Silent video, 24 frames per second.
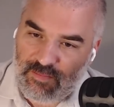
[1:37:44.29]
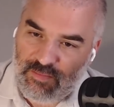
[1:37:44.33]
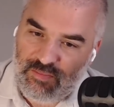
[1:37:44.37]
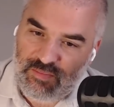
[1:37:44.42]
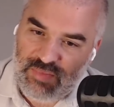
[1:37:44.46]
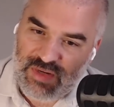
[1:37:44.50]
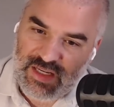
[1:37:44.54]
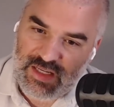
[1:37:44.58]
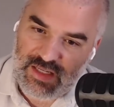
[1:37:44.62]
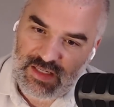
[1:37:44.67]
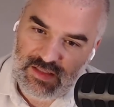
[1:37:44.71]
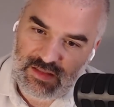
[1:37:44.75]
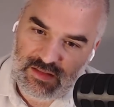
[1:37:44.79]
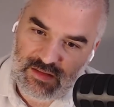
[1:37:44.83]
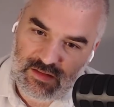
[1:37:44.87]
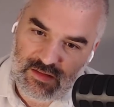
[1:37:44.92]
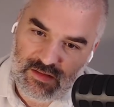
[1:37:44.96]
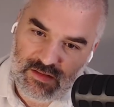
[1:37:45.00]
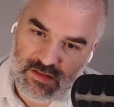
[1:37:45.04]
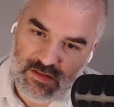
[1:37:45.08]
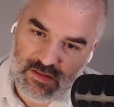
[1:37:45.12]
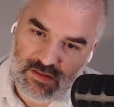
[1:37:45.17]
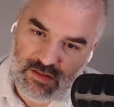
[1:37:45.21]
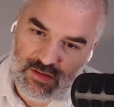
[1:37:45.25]
But
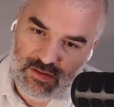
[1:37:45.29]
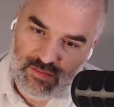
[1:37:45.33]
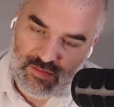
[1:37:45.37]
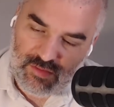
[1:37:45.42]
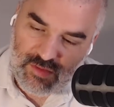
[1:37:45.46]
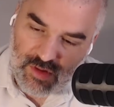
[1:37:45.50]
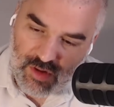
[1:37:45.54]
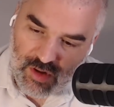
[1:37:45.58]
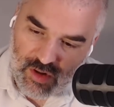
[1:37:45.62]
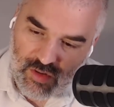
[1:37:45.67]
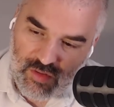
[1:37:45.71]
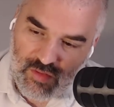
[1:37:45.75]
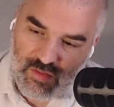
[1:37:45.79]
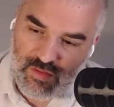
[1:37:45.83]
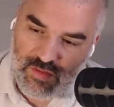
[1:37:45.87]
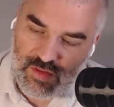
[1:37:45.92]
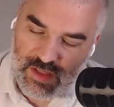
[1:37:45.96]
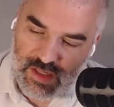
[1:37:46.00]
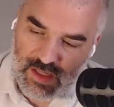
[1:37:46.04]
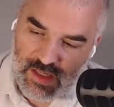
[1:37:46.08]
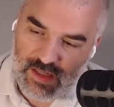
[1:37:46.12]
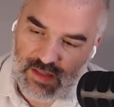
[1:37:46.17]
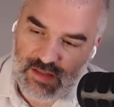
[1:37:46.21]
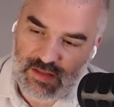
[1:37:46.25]
you know
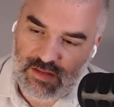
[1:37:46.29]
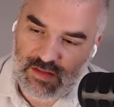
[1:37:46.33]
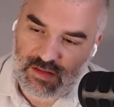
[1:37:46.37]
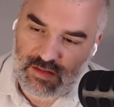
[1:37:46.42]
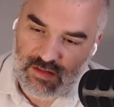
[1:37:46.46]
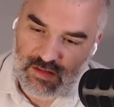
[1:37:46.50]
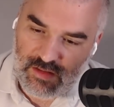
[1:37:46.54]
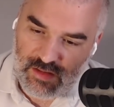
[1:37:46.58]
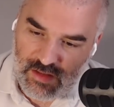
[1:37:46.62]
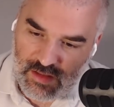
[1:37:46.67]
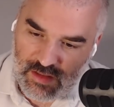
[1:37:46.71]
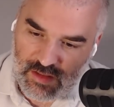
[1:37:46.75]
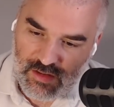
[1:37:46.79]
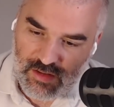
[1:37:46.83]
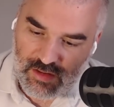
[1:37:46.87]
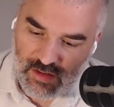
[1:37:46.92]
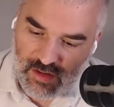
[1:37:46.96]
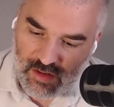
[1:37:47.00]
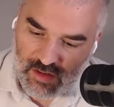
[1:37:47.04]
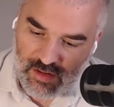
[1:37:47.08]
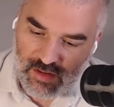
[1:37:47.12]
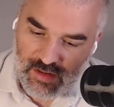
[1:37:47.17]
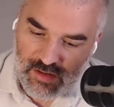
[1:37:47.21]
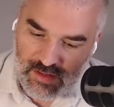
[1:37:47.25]
that there
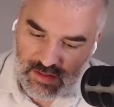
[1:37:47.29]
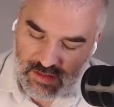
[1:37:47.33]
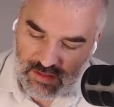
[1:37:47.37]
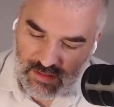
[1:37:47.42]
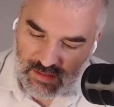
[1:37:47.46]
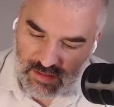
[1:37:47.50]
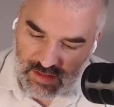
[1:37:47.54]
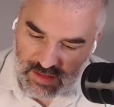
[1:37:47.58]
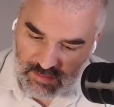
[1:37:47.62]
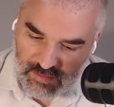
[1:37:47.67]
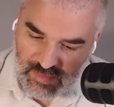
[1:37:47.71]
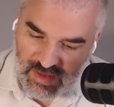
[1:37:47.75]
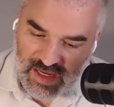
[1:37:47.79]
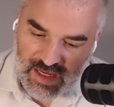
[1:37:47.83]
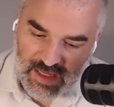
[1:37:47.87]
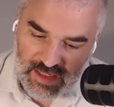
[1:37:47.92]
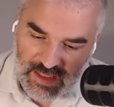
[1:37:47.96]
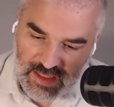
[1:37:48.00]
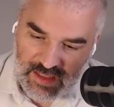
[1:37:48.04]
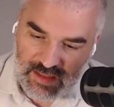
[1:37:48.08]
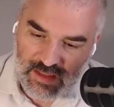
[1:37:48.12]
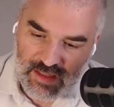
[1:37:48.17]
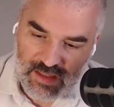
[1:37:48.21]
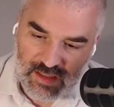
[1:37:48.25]
aren't the bad
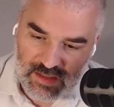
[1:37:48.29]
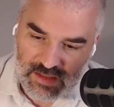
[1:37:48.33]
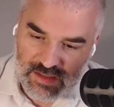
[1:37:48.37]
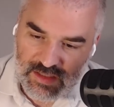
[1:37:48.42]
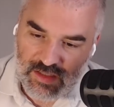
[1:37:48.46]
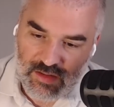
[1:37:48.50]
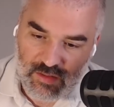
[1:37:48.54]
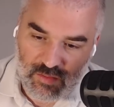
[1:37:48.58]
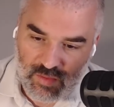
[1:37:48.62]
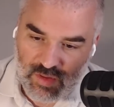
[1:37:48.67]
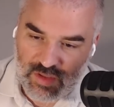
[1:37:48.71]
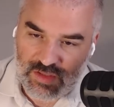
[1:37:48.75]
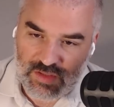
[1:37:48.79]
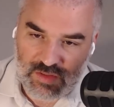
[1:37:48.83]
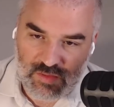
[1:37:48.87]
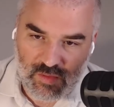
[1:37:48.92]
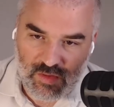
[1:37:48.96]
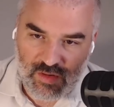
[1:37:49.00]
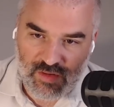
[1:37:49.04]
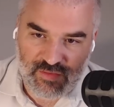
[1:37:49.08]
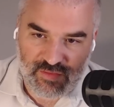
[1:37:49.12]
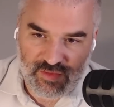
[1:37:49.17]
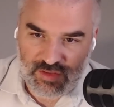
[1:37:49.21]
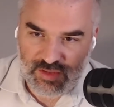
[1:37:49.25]
endings there once
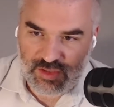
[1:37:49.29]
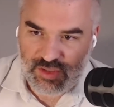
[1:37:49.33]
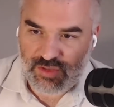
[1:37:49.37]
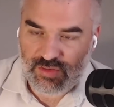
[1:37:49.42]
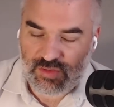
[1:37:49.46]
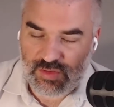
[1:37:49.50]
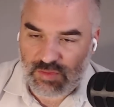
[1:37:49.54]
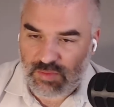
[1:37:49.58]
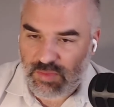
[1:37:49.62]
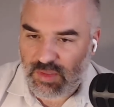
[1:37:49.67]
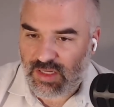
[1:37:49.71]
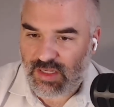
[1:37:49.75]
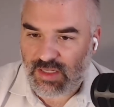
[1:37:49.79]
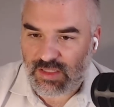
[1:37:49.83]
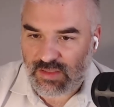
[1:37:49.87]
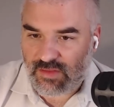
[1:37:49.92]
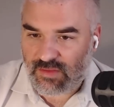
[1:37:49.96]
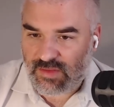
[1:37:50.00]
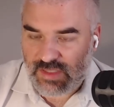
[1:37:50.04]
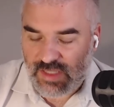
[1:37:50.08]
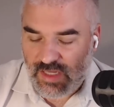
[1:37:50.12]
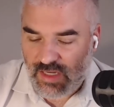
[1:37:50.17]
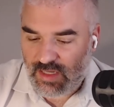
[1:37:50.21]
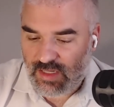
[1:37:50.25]
were for Jews because of
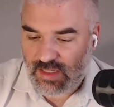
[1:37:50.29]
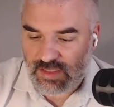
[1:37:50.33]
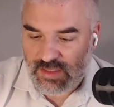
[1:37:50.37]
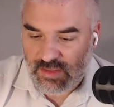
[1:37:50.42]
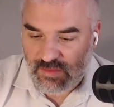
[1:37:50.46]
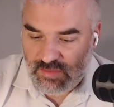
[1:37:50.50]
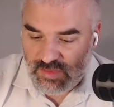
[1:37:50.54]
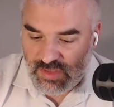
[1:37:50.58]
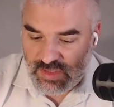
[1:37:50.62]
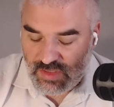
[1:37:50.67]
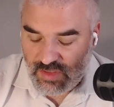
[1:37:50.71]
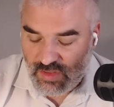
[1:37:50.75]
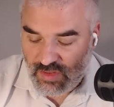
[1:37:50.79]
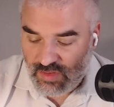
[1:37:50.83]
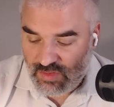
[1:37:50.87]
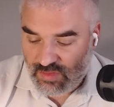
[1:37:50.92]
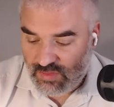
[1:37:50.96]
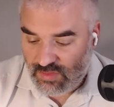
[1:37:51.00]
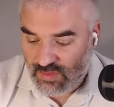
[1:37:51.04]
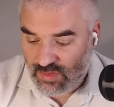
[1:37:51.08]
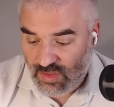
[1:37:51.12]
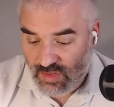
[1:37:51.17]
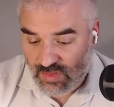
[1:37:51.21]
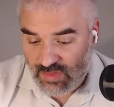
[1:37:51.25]
Zionism.
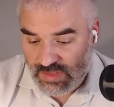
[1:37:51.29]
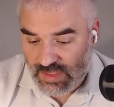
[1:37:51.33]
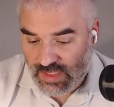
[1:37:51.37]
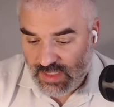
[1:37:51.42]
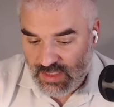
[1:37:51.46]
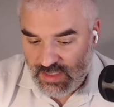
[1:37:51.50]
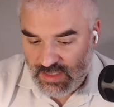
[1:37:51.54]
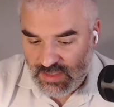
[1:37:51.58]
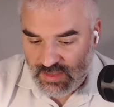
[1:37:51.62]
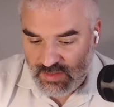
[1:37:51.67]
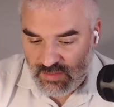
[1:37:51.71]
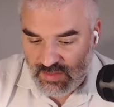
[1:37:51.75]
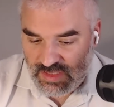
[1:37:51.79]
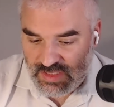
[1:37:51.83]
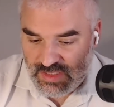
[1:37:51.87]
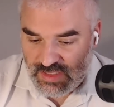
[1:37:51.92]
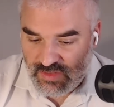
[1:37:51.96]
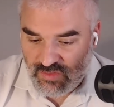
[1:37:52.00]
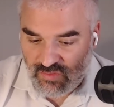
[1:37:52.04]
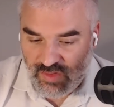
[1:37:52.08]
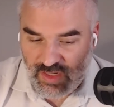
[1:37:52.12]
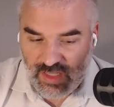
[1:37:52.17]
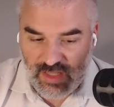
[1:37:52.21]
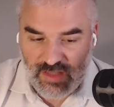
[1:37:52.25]
So no, Zionism is
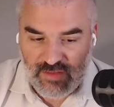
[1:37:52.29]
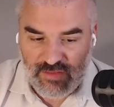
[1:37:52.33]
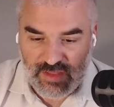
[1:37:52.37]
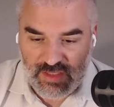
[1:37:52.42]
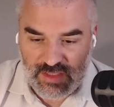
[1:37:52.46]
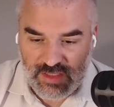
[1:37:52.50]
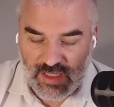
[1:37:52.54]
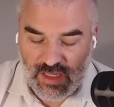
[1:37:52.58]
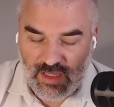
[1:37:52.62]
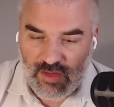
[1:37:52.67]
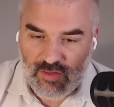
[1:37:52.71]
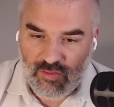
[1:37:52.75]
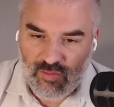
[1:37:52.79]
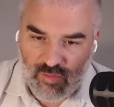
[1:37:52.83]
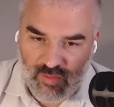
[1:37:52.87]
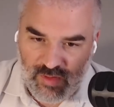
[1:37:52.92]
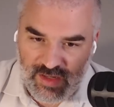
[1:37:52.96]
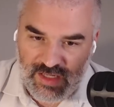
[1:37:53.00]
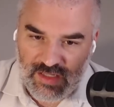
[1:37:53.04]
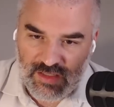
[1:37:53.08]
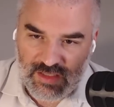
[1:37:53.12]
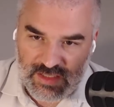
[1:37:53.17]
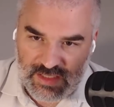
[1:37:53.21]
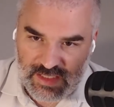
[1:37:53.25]
as relevant,
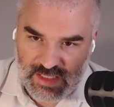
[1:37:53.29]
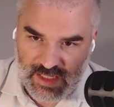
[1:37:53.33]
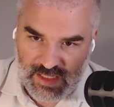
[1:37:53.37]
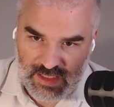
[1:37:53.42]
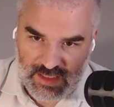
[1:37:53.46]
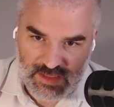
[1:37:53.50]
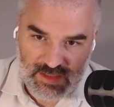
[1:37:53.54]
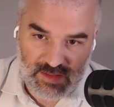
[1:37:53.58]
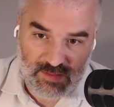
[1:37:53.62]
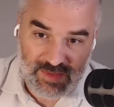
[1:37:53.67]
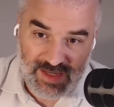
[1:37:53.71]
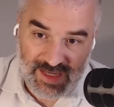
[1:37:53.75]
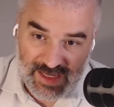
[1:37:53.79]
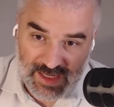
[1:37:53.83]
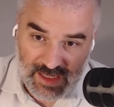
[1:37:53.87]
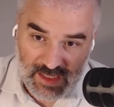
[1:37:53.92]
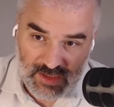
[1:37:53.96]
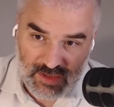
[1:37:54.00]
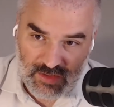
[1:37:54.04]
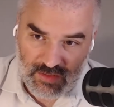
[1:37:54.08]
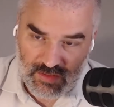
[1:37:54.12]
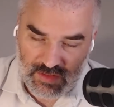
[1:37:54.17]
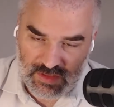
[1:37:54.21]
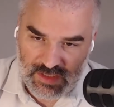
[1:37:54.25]
real Zionism,
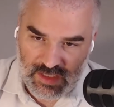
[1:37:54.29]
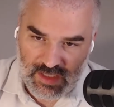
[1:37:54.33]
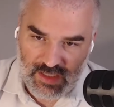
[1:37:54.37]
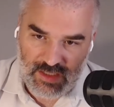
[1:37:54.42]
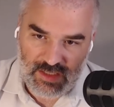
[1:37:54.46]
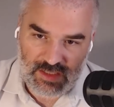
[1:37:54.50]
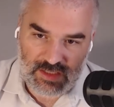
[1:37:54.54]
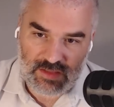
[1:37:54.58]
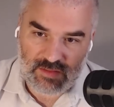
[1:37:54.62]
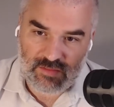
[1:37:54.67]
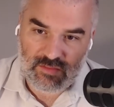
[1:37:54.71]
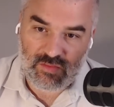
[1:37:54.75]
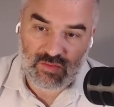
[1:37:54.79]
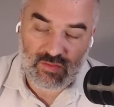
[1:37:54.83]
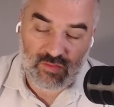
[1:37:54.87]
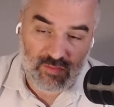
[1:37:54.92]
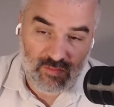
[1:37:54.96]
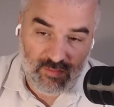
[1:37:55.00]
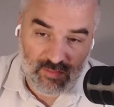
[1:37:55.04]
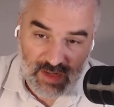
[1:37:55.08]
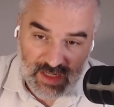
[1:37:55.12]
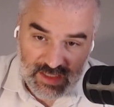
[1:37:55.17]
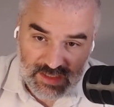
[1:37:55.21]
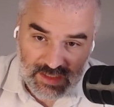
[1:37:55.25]
actual Zionism,
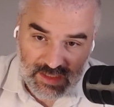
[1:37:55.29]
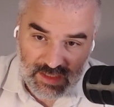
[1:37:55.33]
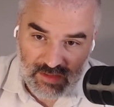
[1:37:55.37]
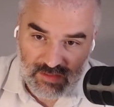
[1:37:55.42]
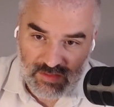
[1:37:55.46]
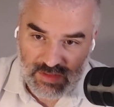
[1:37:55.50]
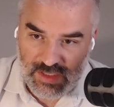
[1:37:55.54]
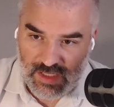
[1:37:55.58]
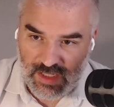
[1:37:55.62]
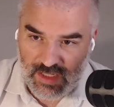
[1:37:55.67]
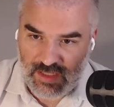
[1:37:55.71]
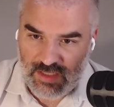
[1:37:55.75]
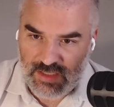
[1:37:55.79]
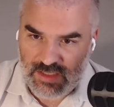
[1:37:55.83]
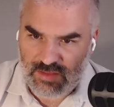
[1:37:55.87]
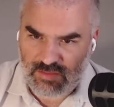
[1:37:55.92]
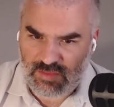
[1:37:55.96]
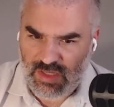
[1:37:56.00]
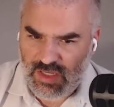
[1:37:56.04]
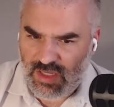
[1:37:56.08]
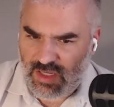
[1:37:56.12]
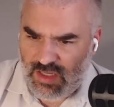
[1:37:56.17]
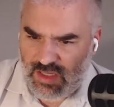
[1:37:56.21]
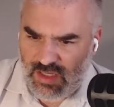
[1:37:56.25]
rescue Zionism,
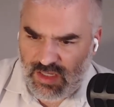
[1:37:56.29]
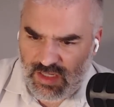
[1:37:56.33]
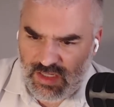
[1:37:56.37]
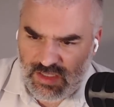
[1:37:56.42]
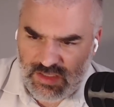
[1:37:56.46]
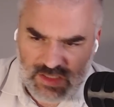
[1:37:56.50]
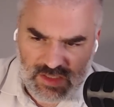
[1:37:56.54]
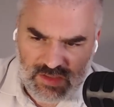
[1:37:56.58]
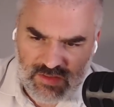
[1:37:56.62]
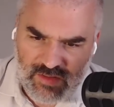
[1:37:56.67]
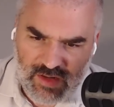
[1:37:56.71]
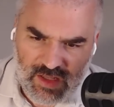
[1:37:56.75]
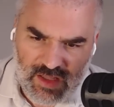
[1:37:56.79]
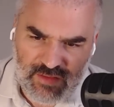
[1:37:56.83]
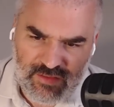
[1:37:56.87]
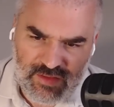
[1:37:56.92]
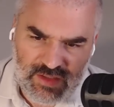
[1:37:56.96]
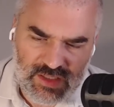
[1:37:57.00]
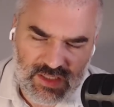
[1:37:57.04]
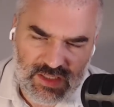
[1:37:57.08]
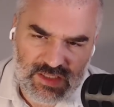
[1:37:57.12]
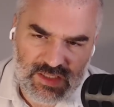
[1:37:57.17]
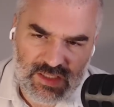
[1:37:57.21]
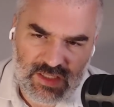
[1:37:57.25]
is as
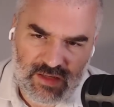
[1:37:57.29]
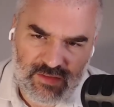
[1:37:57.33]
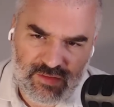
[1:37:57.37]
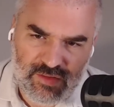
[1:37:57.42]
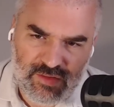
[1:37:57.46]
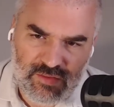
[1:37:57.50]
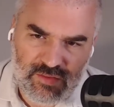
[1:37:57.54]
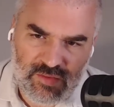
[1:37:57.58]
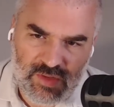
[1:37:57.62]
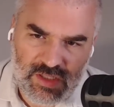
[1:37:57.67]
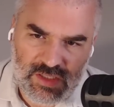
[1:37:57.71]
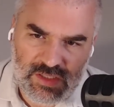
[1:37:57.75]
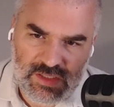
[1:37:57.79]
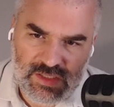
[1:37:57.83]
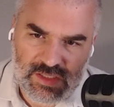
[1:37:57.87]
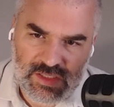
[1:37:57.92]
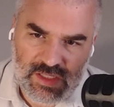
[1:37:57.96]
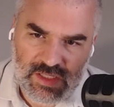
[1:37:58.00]
relevant as it ever was.